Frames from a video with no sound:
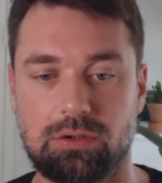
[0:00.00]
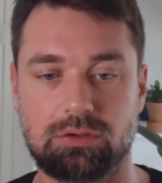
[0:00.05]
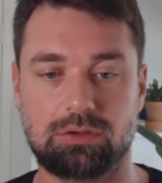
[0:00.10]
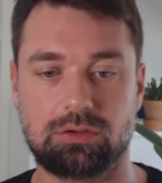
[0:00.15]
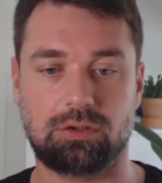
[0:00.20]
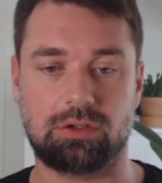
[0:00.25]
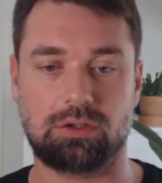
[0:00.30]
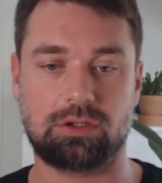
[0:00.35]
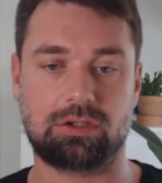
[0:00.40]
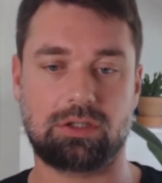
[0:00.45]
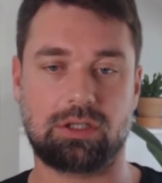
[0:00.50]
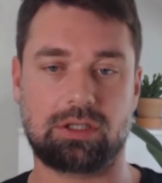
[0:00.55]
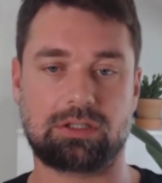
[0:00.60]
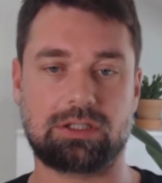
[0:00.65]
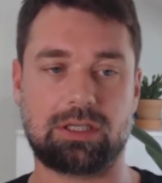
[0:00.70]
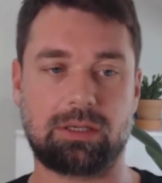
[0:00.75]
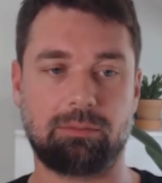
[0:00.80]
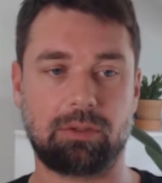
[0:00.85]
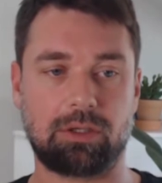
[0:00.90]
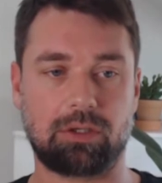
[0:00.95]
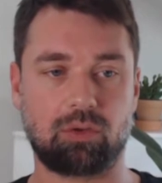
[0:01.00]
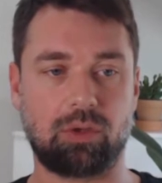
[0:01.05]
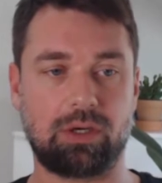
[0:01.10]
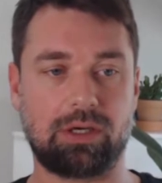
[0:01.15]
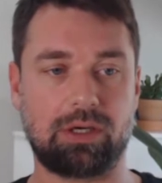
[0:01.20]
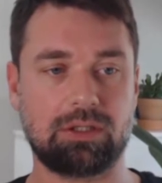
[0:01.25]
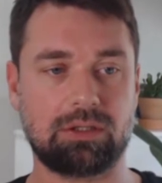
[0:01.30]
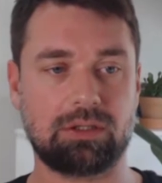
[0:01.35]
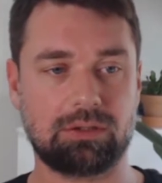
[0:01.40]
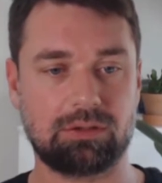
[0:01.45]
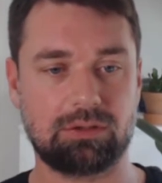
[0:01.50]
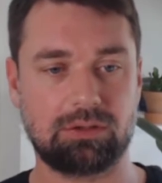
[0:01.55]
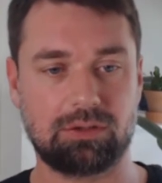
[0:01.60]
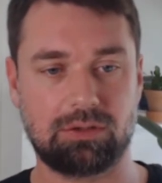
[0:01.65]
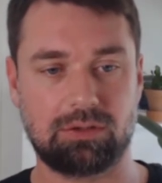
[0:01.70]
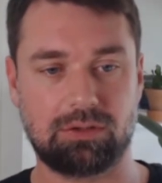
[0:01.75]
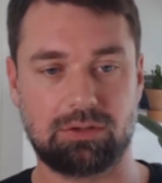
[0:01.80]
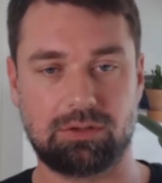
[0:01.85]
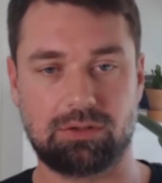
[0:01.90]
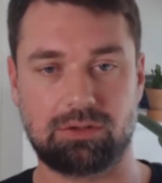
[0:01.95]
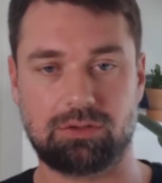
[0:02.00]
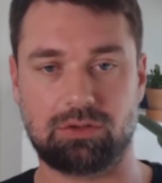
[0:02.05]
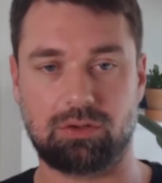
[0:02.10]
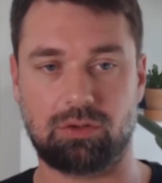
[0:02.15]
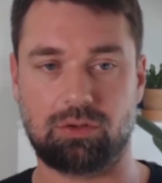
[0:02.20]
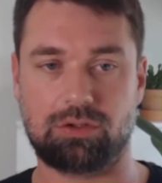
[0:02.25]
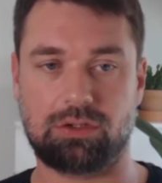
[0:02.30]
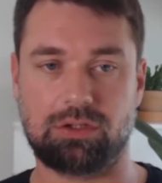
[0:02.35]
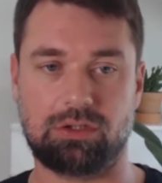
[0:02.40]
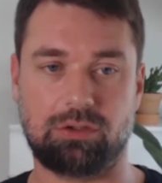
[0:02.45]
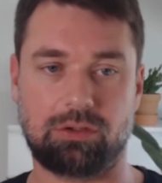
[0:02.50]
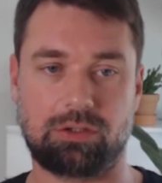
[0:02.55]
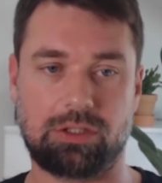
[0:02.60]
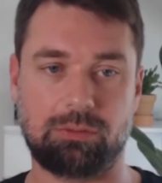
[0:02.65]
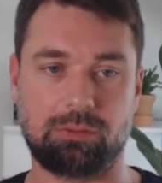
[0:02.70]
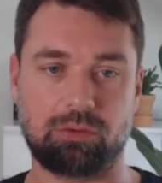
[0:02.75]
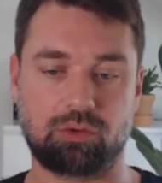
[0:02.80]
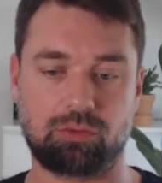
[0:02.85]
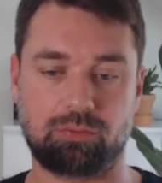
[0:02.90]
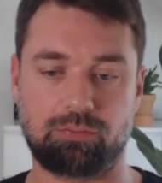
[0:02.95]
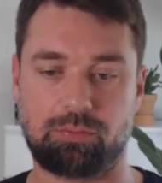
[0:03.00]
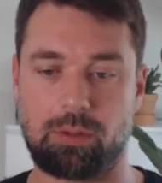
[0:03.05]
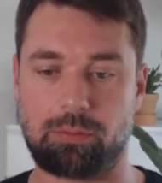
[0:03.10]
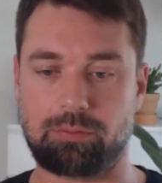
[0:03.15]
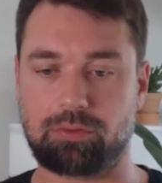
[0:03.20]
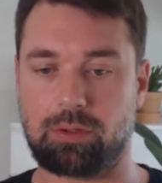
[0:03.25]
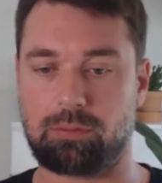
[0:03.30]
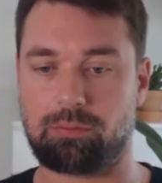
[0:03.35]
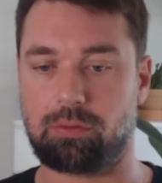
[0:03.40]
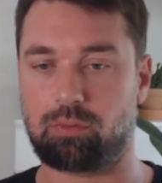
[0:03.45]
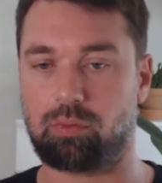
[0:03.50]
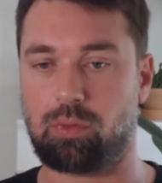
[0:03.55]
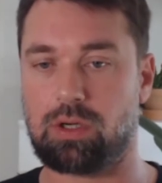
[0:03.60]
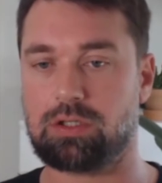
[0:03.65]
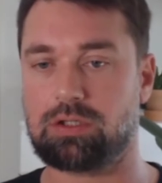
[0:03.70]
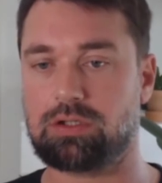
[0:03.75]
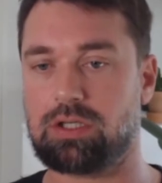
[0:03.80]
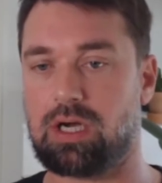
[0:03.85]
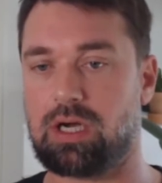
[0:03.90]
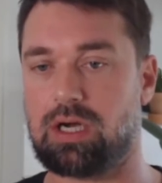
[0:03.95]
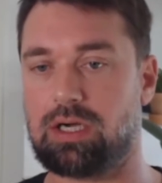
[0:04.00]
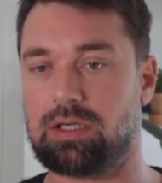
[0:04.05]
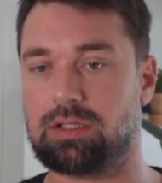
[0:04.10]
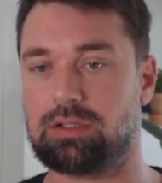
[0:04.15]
this is an example I created. So you see the keyboard pops up on one side,